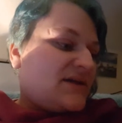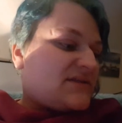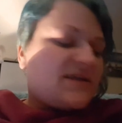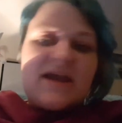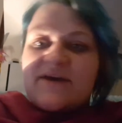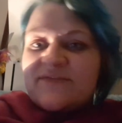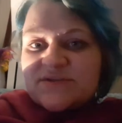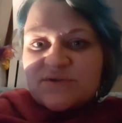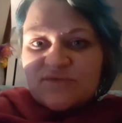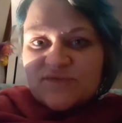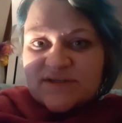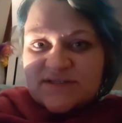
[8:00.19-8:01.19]
So yeah, that's
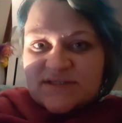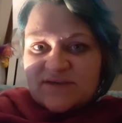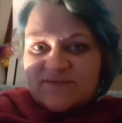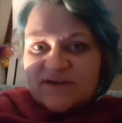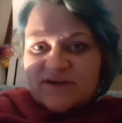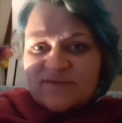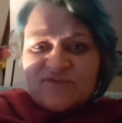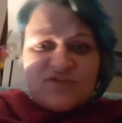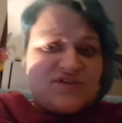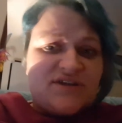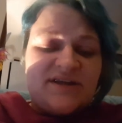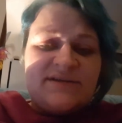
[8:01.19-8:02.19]
all for evening.
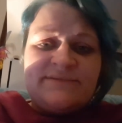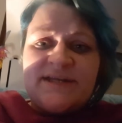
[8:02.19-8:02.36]
Unfortunately,